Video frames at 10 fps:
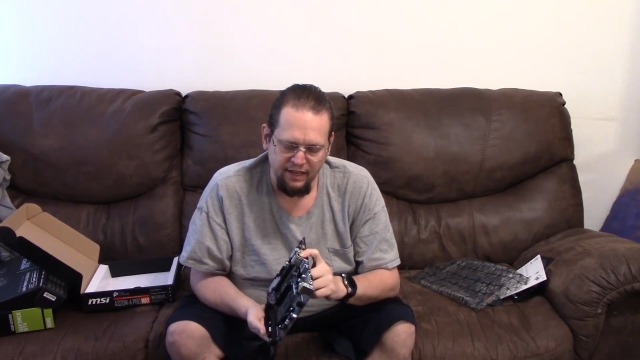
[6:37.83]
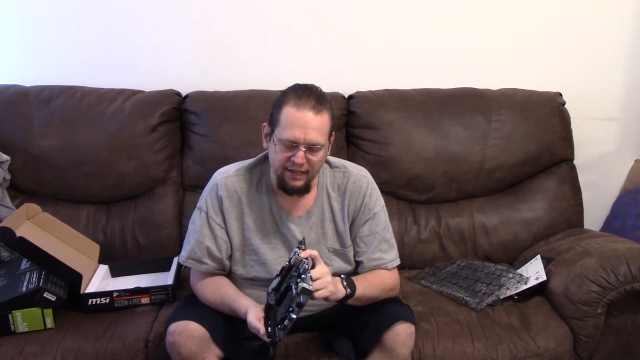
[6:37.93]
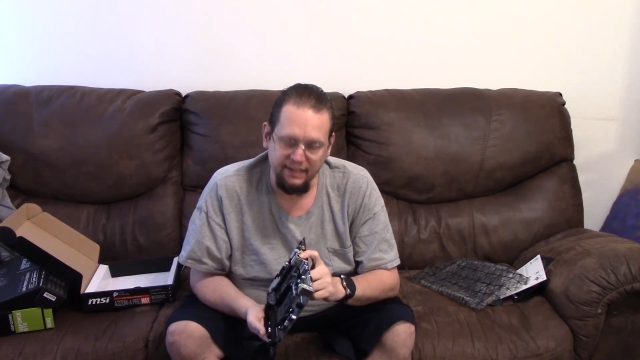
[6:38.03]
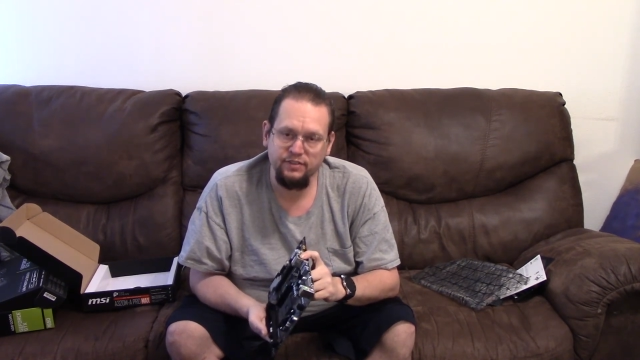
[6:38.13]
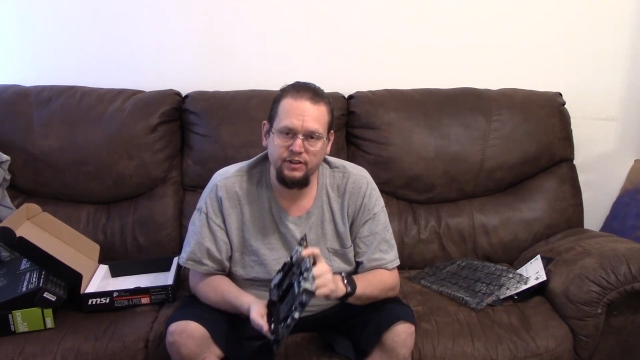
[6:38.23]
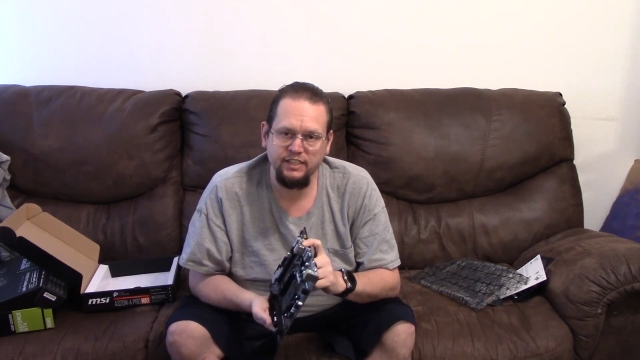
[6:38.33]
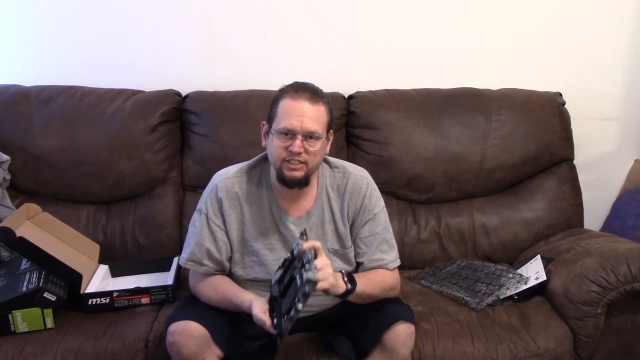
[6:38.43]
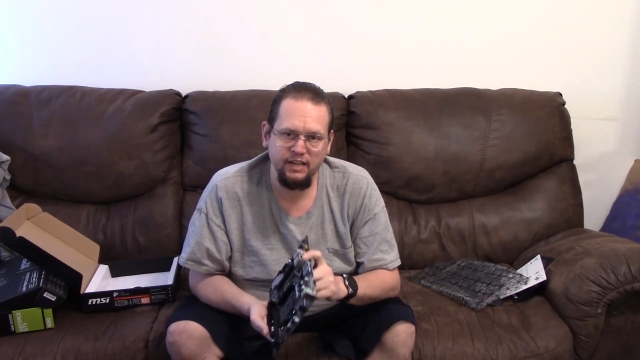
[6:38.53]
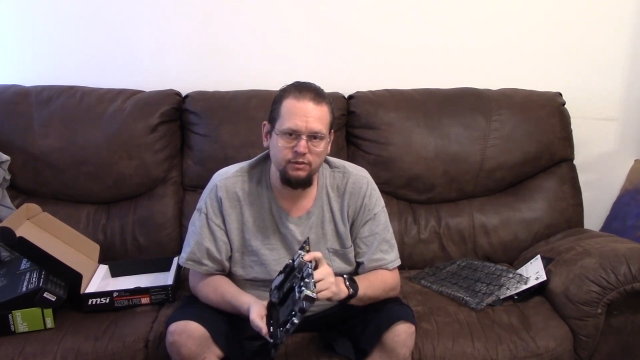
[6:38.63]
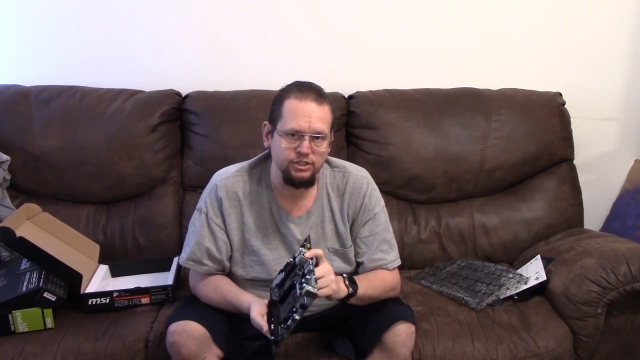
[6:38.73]
an Ethernet
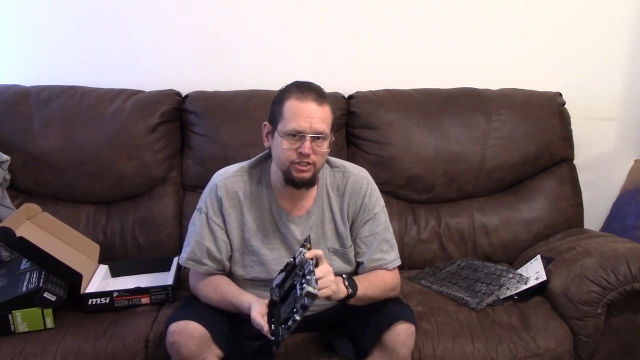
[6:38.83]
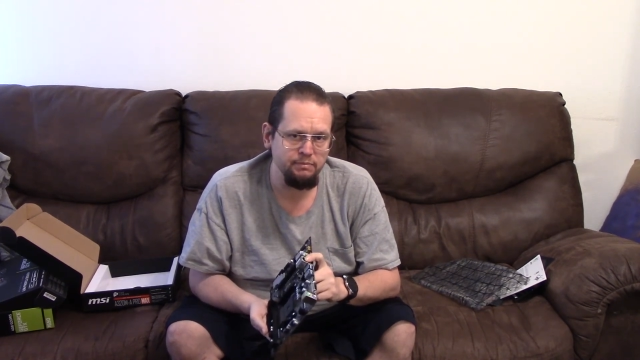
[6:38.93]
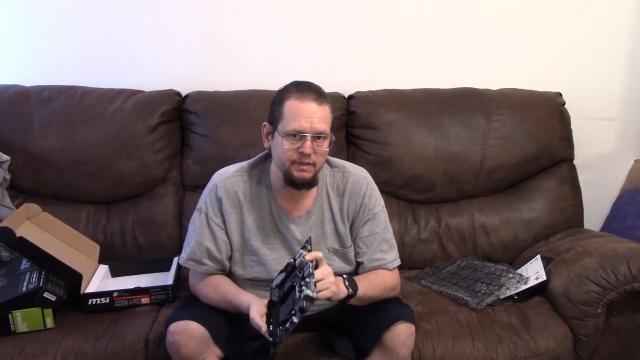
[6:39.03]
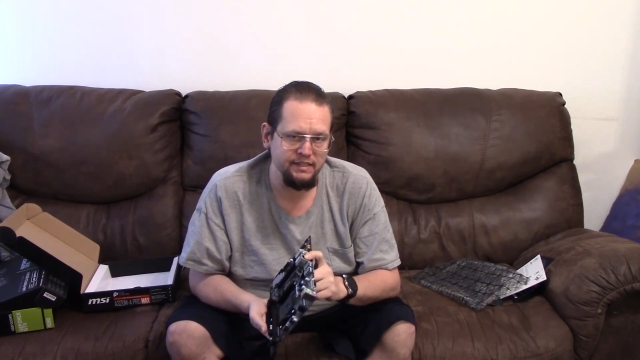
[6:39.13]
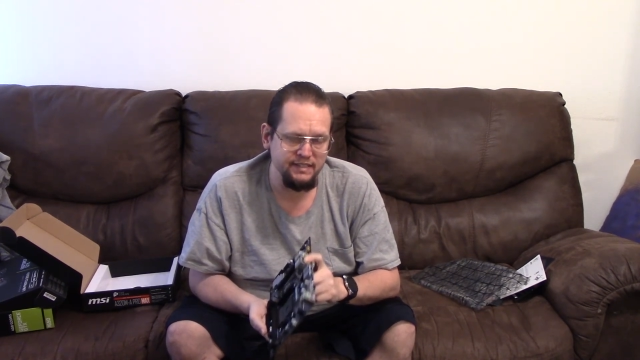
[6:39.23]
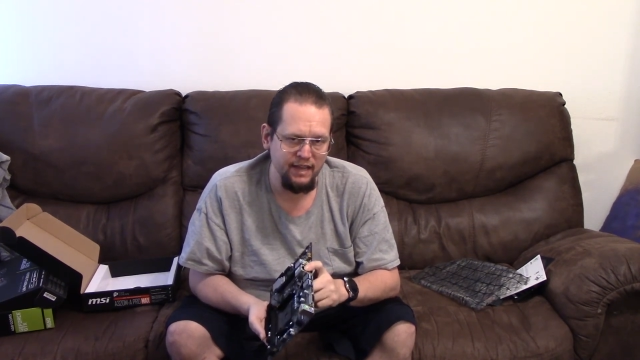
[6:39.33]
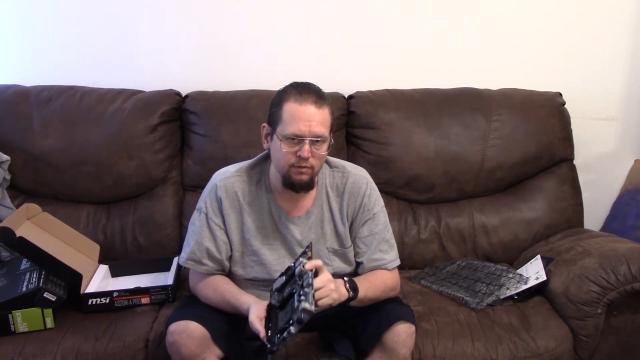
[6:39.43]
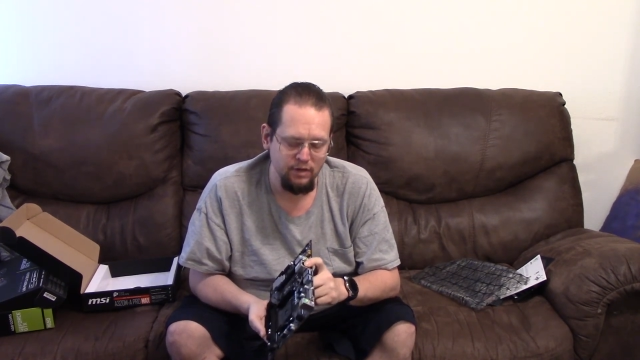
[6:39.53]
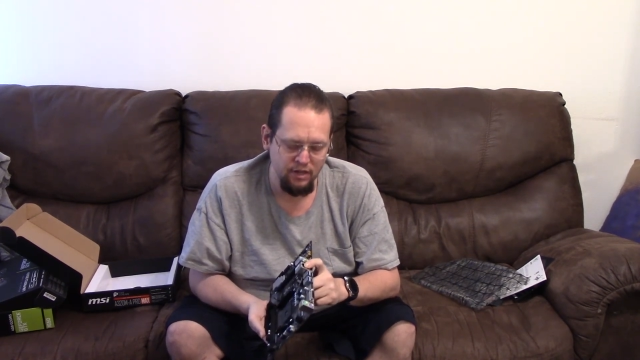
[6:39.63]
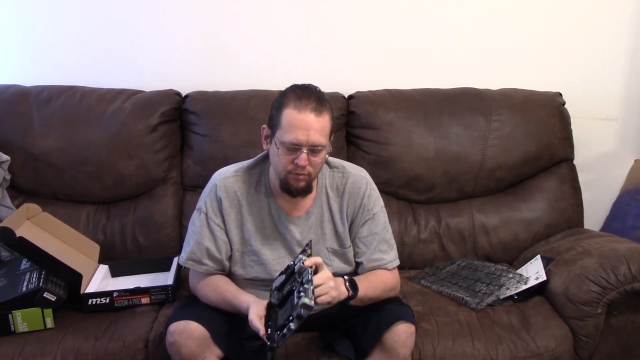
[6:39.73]
jack, which should be the
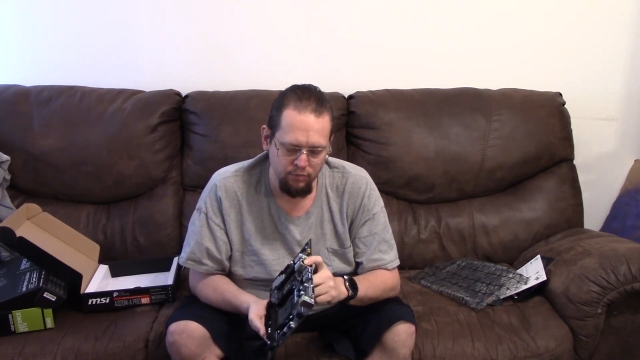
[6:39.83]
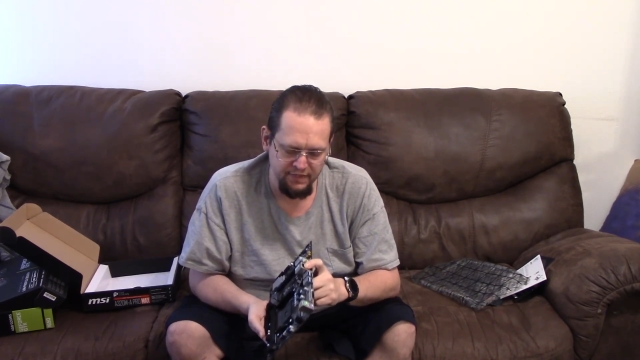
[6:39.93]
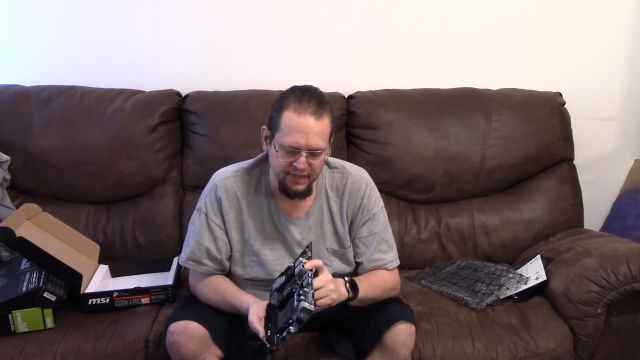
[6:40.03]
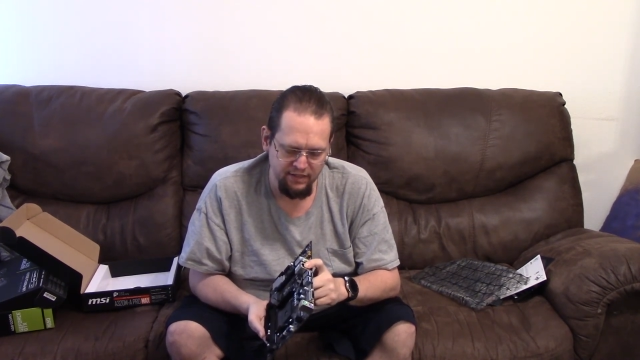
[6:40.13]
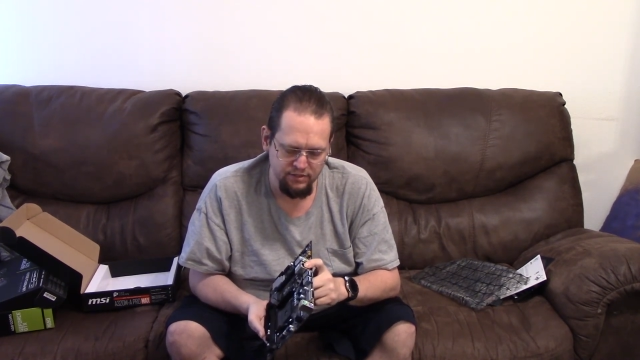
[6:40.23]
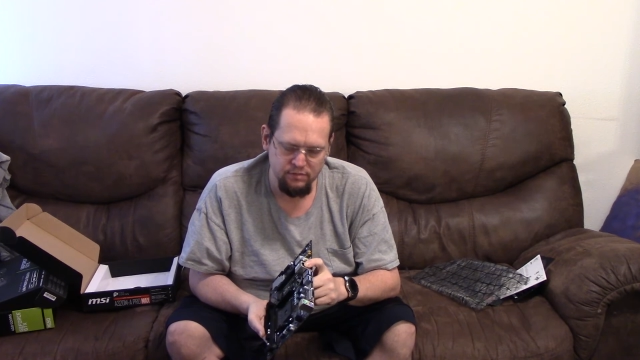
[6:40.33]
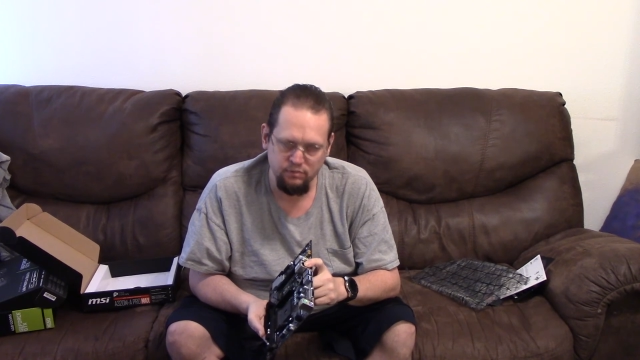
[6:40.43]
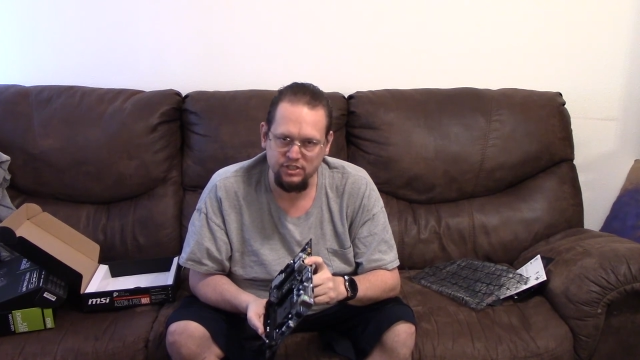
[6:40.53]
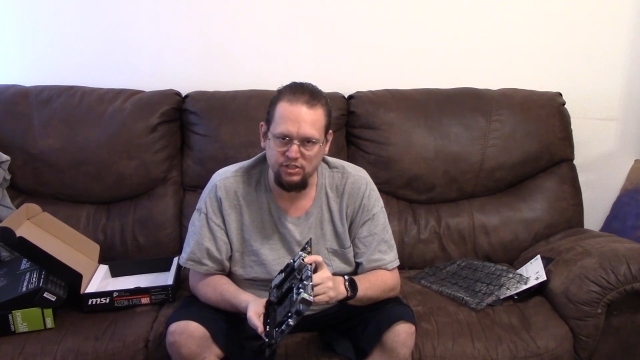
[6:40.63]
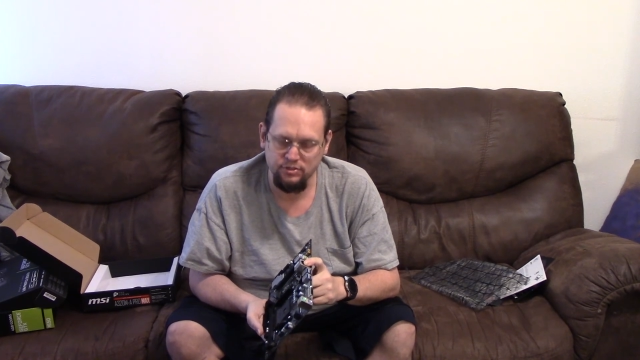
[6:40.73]
10-100-1000,
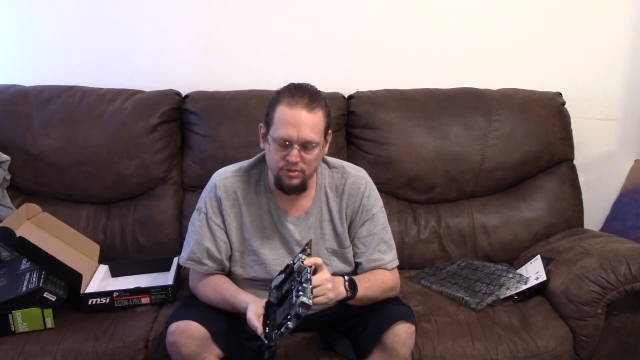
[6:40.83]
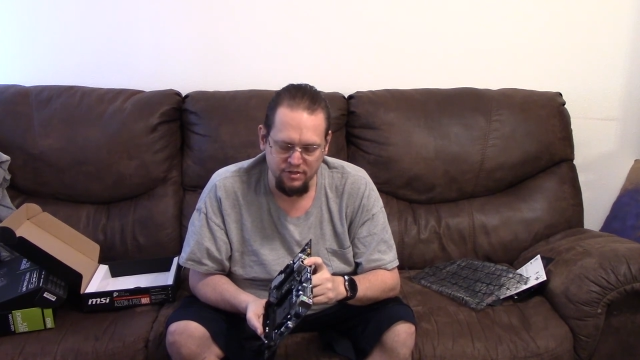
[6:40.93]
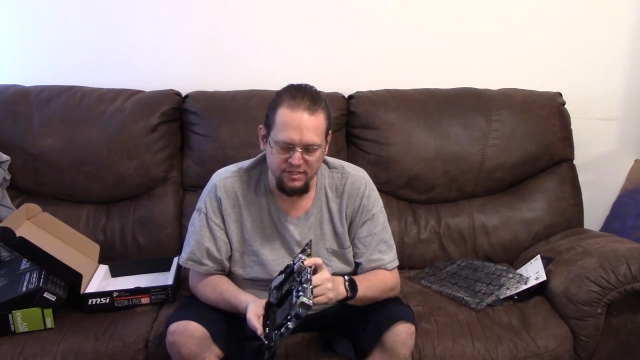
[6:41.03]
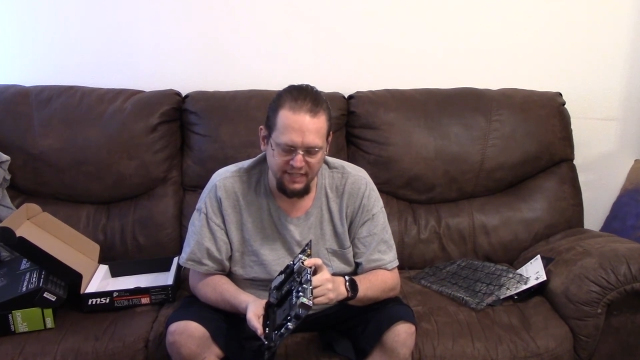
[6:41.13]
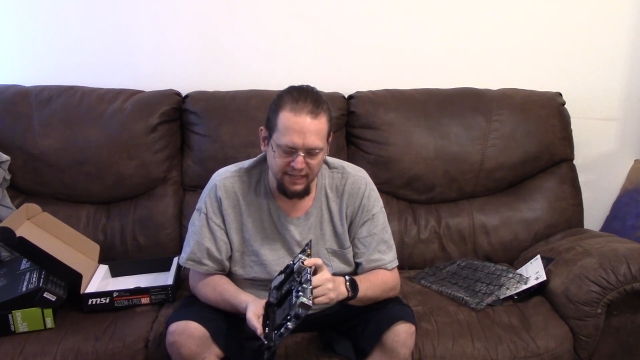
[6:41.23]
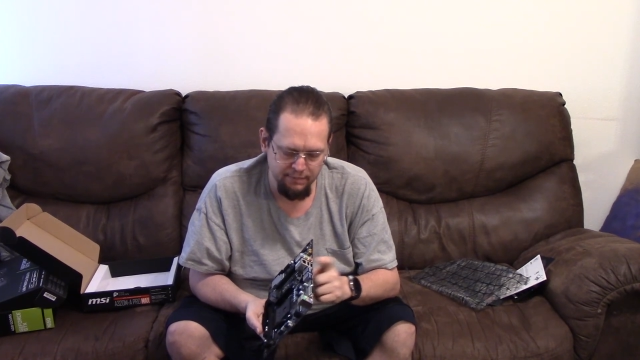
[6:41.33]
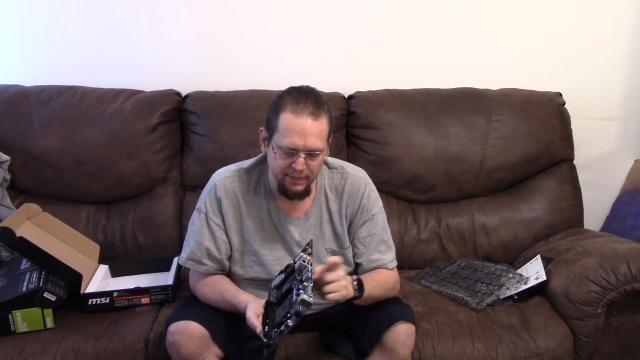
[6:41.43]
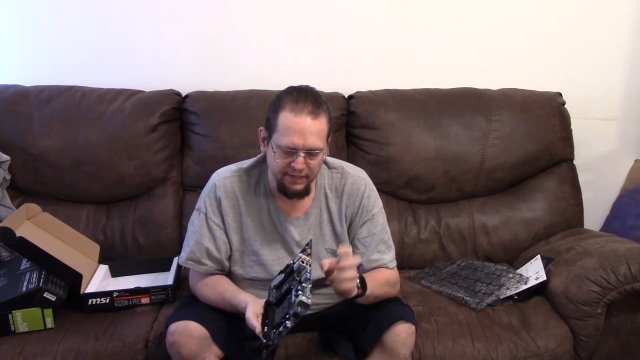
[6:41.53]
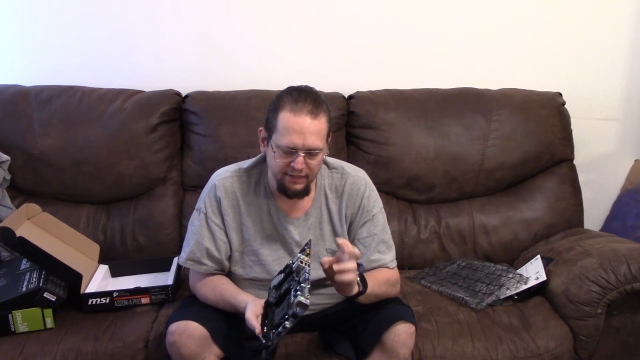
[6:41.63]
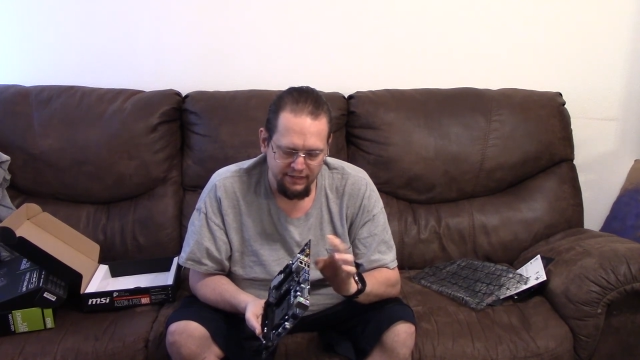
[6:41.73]
which is also known as gigabit,